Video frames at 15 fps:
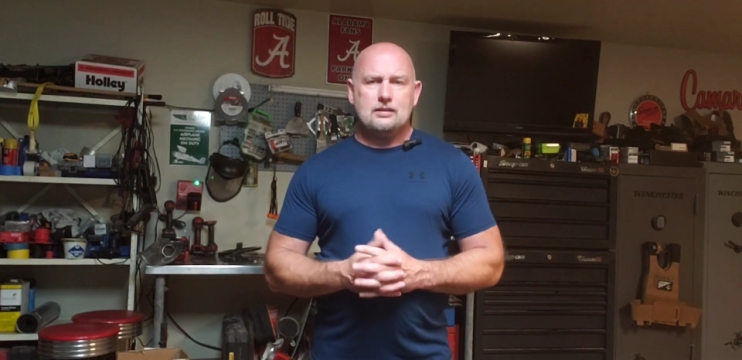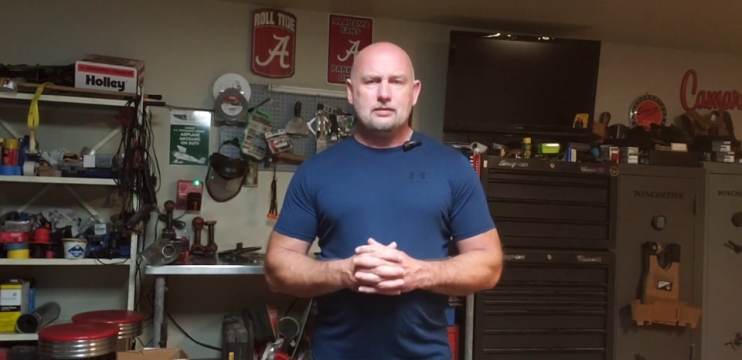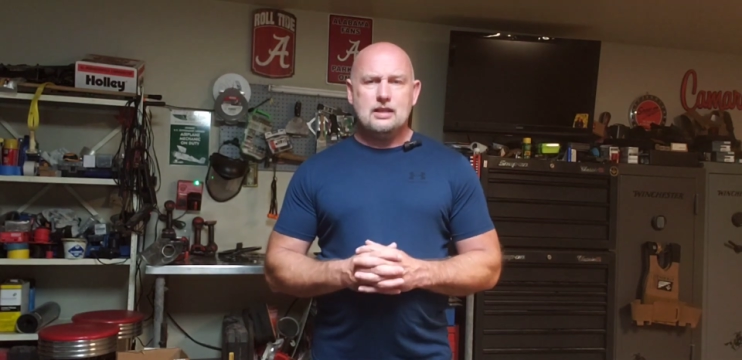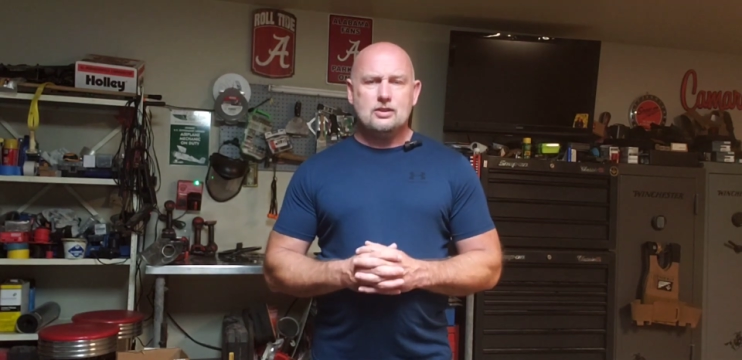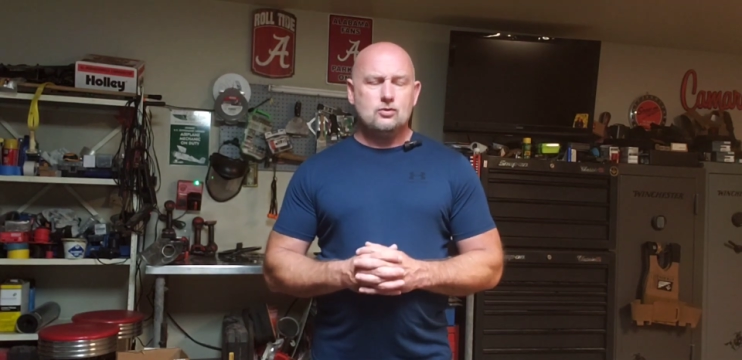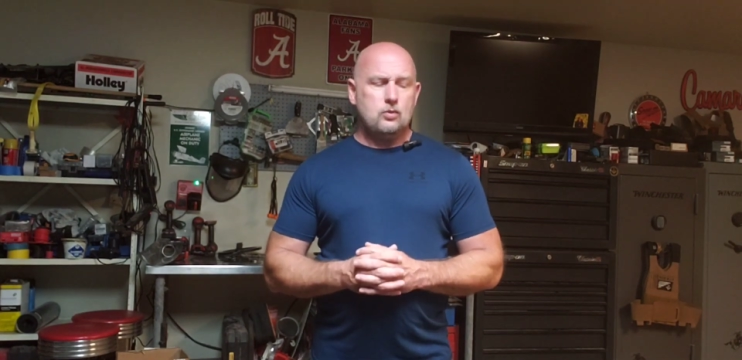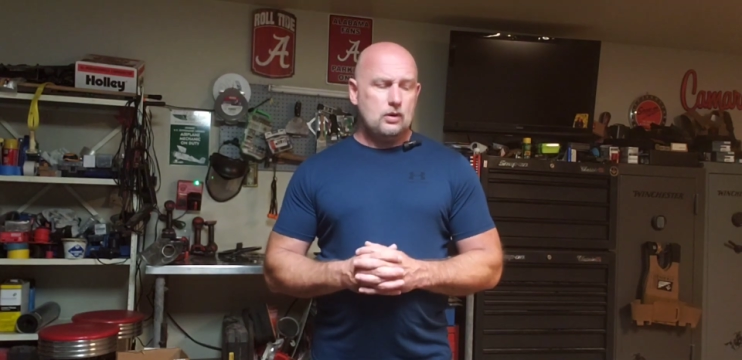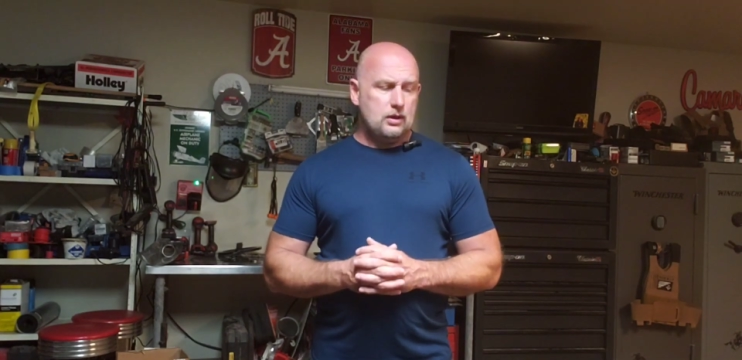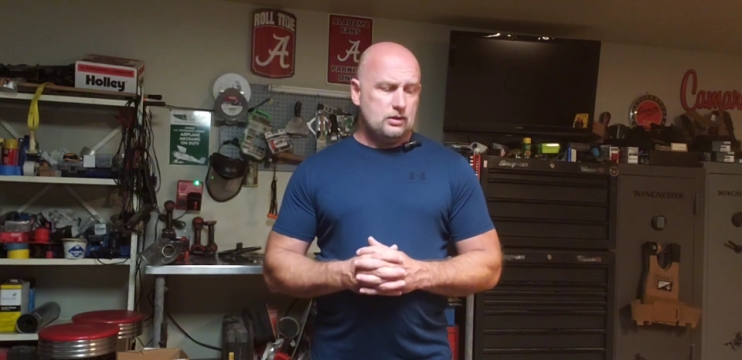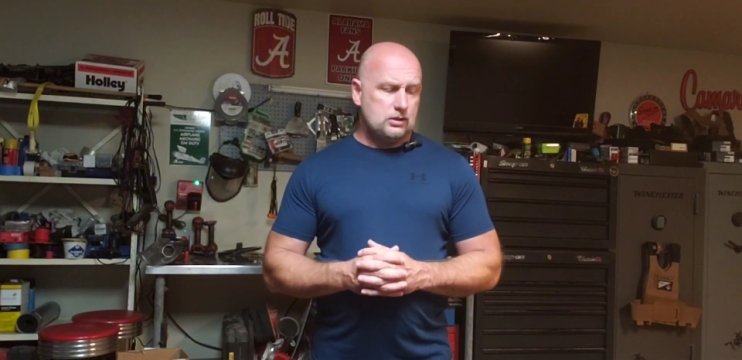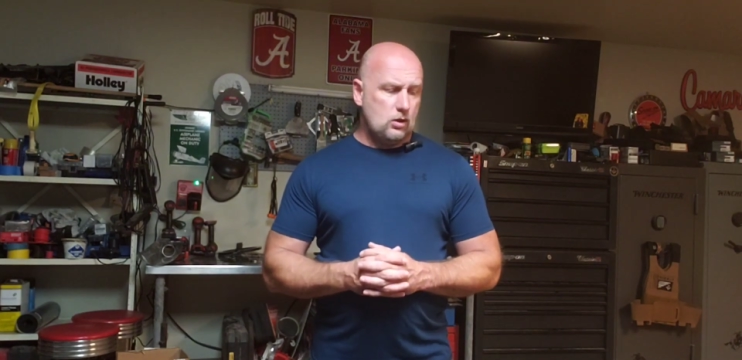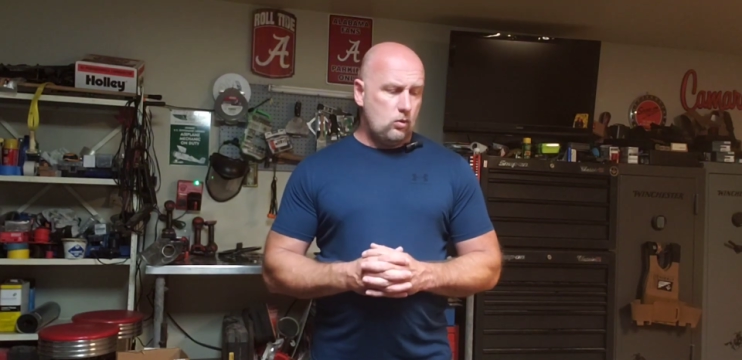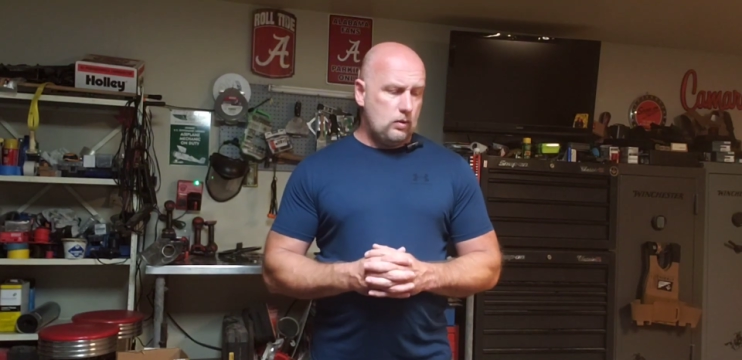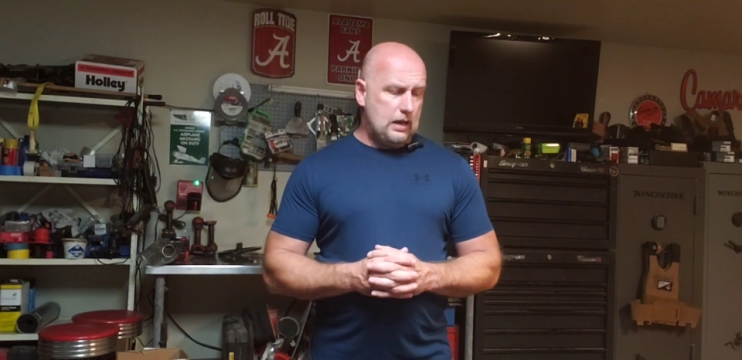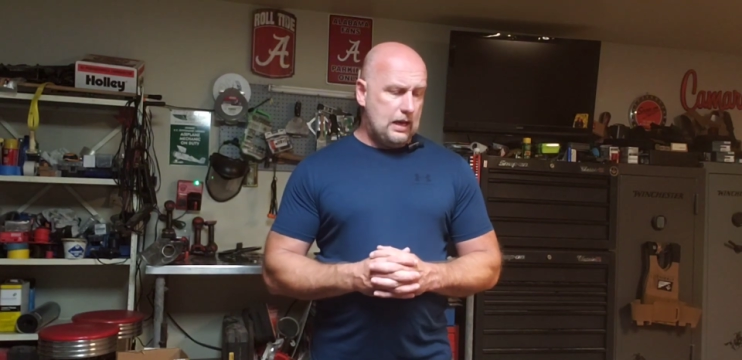That's what us
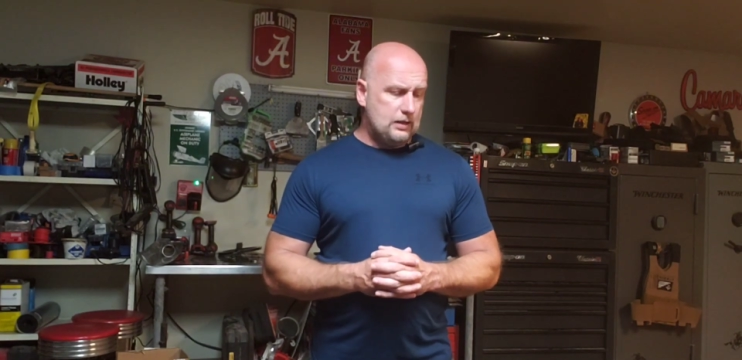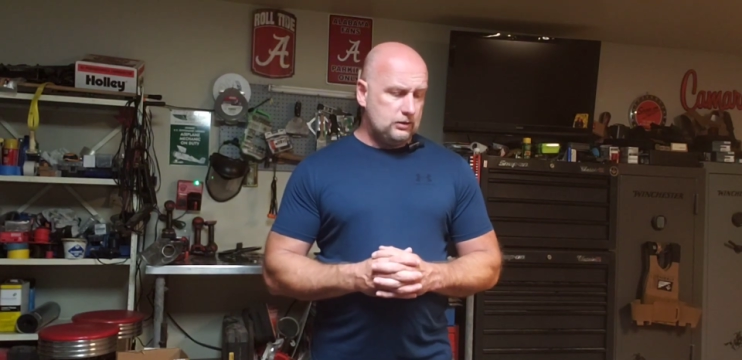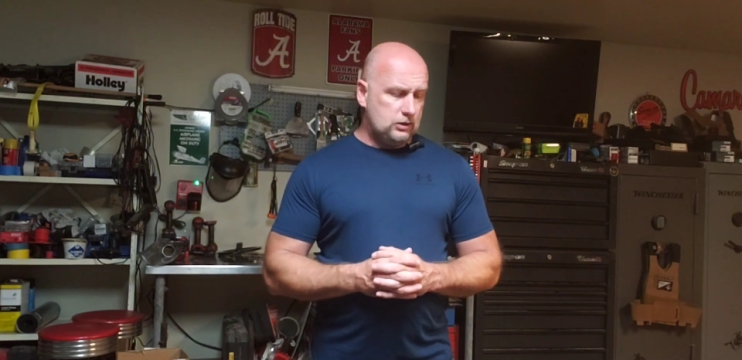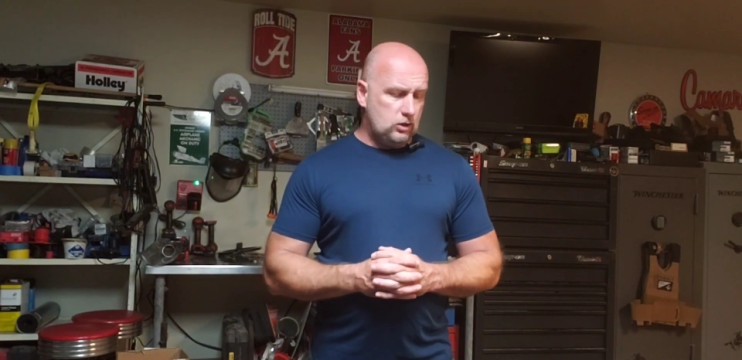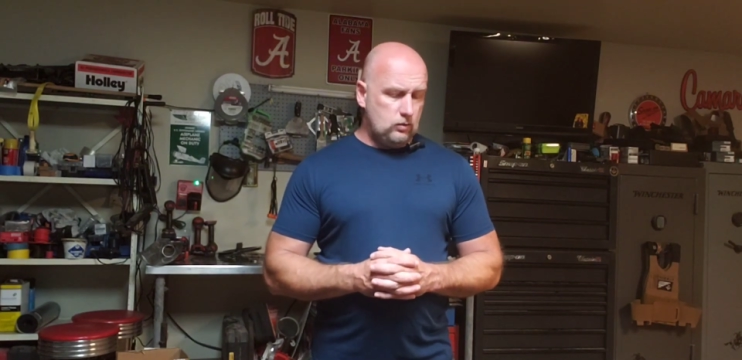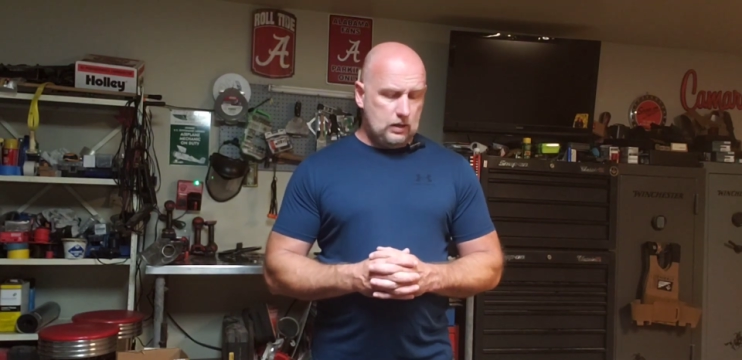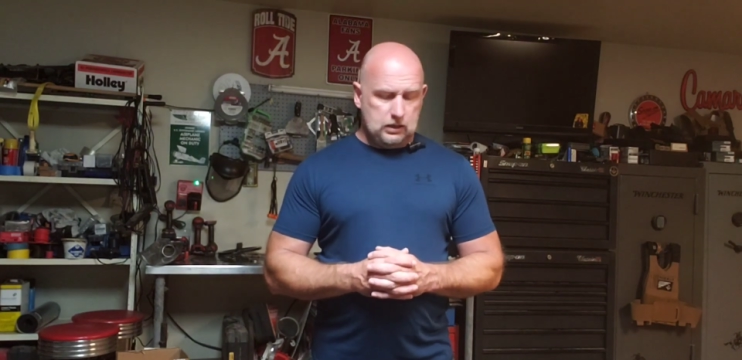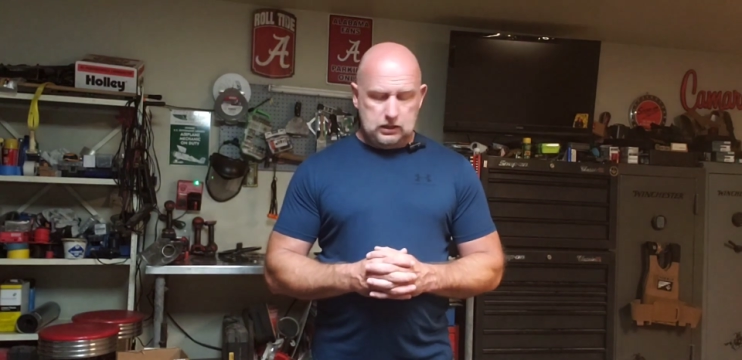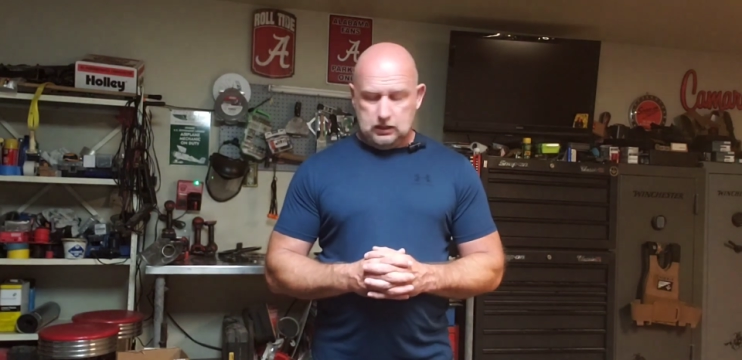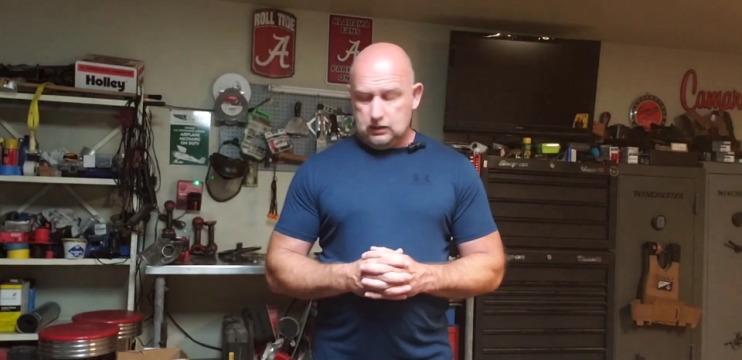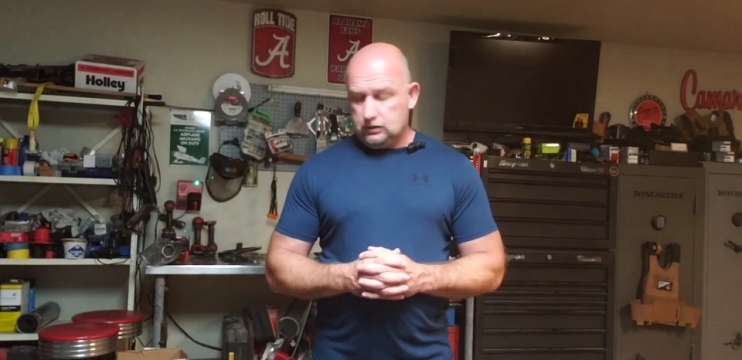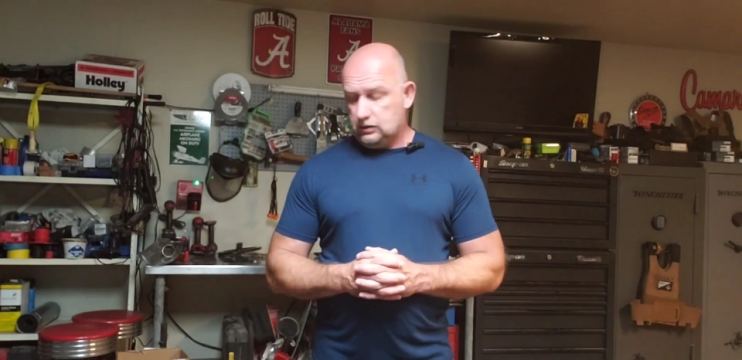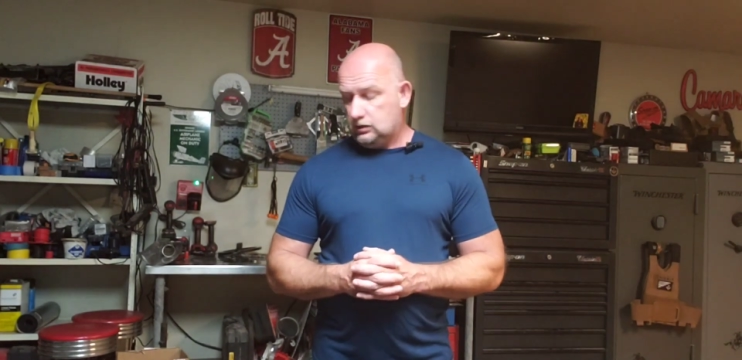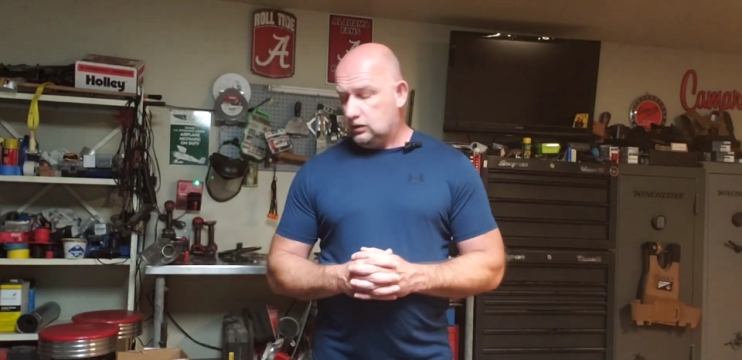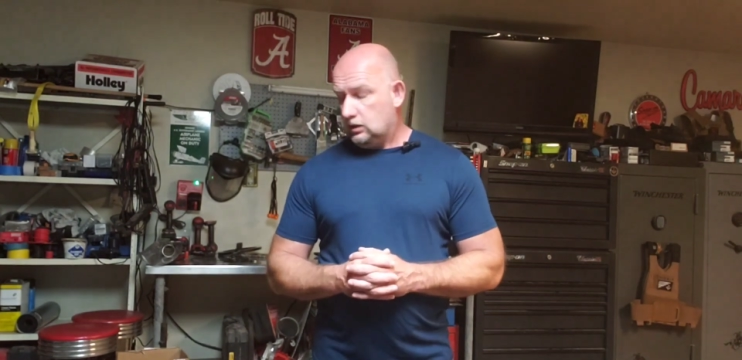old guys do, I
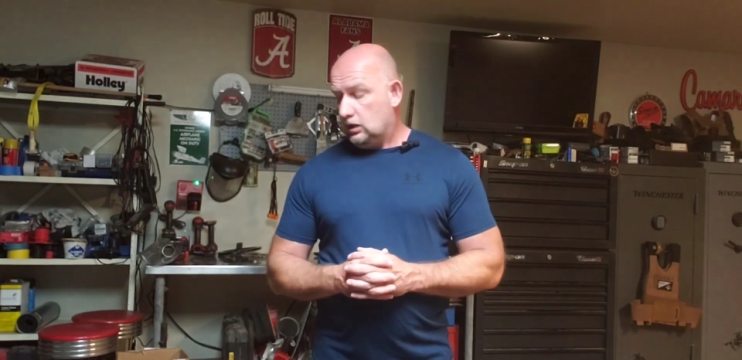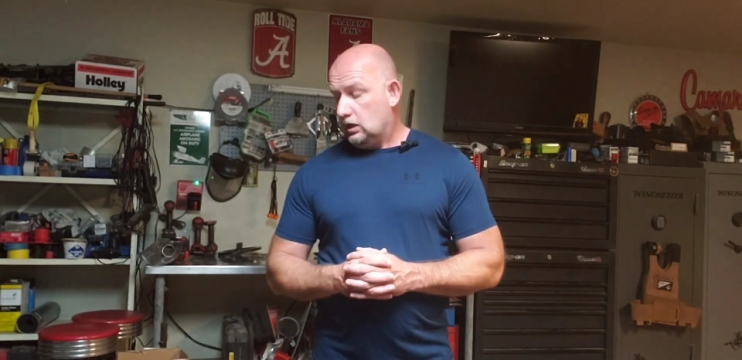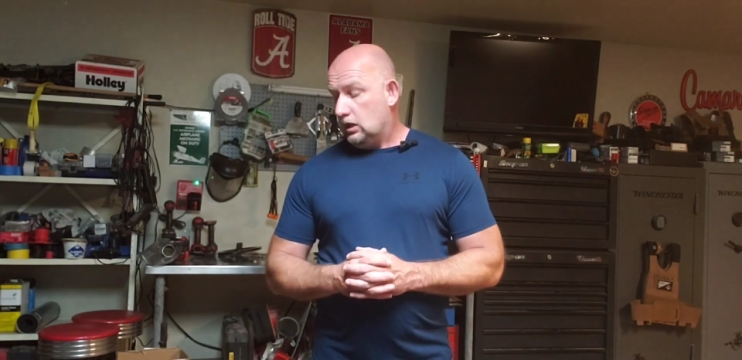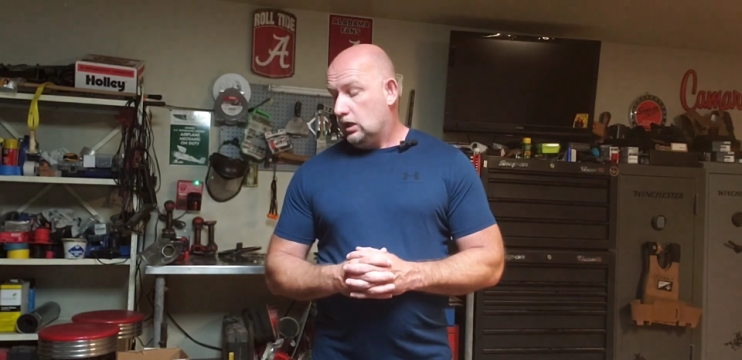guess.